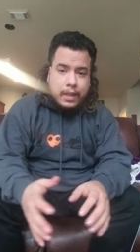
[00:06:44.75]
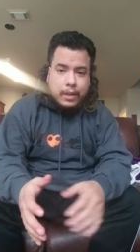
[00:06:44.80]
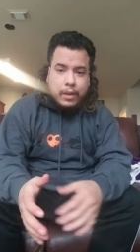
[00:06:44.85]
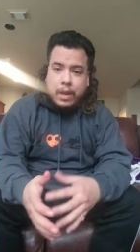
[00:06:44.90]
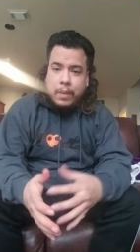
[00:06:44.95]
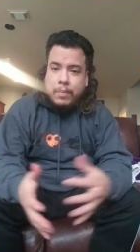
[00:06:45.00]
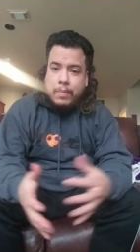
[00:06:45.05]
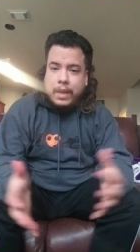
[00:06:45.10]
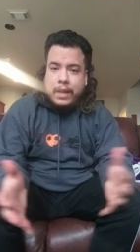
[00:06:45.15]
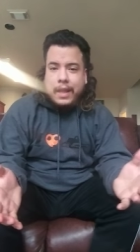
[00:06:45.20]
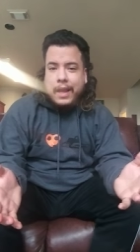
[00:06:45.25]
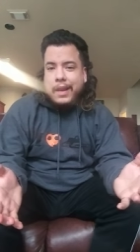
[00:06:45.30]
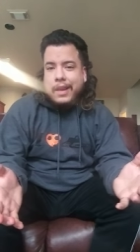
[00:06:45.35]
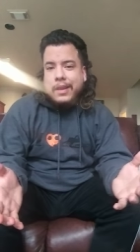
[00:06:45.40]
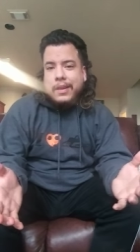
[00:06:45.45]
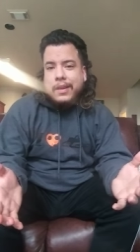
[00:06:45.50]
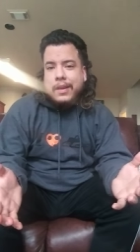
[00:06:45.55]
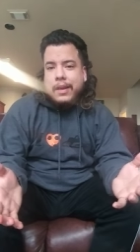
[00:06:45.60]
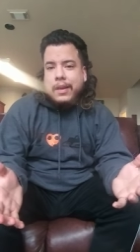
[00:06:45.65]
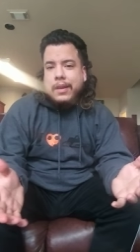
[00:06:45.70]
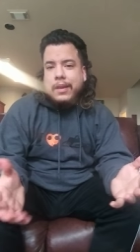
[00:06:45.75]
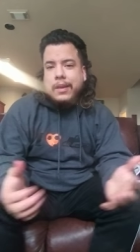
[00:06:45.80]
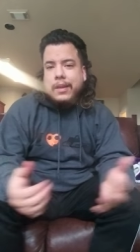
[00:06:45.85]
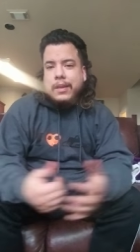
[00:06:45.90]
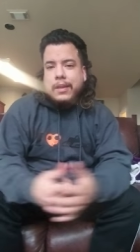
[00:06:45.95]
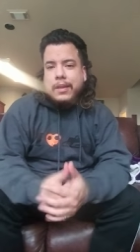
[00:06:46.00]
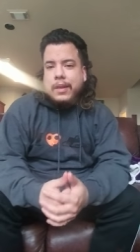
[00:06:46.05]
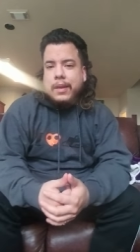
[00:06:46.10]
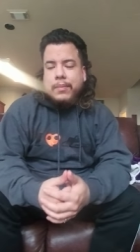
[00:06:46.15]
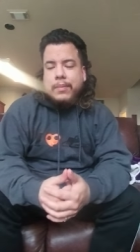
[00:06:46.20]
You know, I'm not like a,
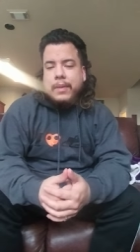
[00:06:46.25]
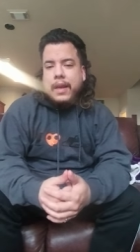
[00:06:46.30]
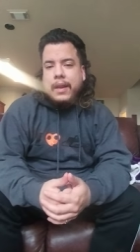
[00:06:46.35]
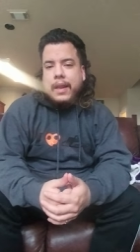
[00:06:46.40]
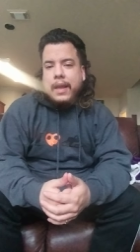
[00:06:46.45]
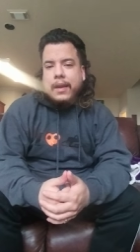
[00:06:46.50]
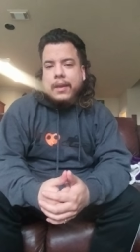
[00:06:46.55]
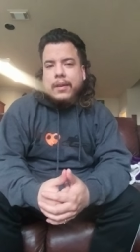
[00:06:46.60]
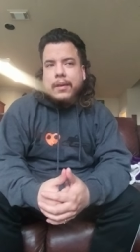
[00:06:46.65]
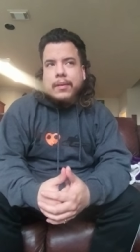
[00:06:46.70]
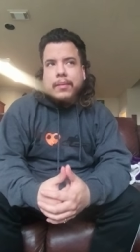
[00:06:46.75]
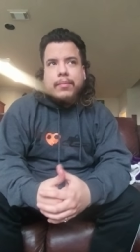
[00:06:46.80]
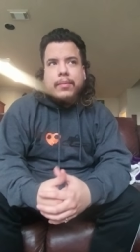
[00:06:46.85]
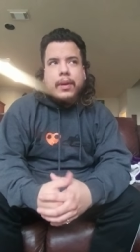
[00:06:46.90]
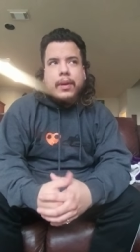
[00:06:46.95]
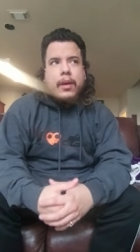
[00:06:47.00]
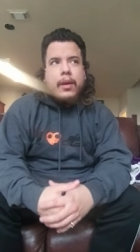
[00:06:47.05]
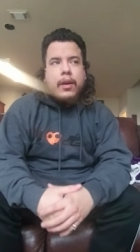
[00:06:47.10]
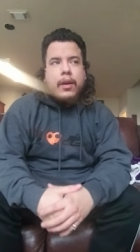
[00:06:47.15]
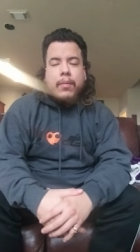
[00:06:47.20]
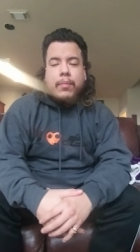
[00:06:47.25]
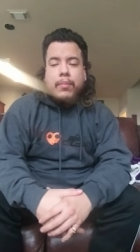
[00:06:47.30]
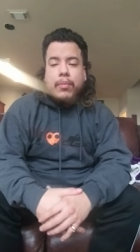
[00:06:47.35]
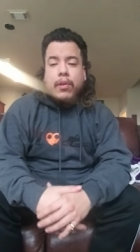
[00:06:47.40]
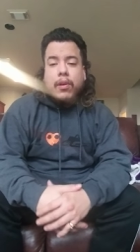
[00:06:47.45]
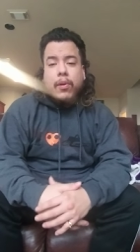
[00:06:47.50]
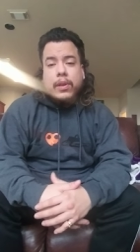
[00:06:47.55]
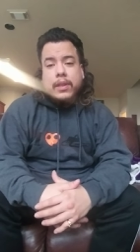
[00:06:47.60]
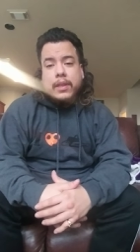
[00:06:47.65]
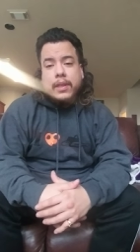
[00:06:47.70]
I'm not like a
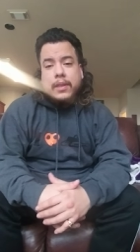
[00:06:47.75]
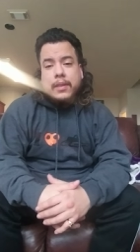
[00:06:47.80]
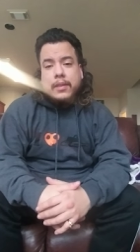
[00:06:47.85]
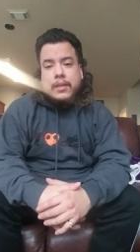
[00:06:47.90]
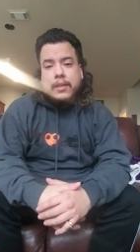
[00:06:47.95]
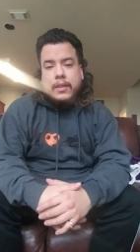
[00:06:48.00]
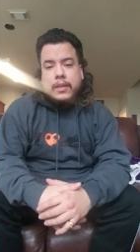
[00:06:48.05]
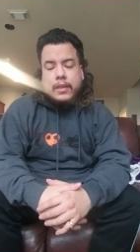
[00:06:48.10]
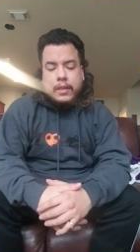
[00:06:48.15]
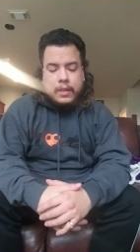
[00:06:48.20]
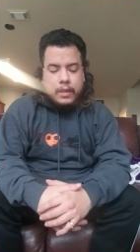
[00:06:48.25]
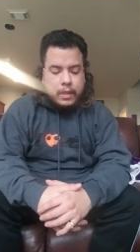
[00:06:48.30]
pro at this.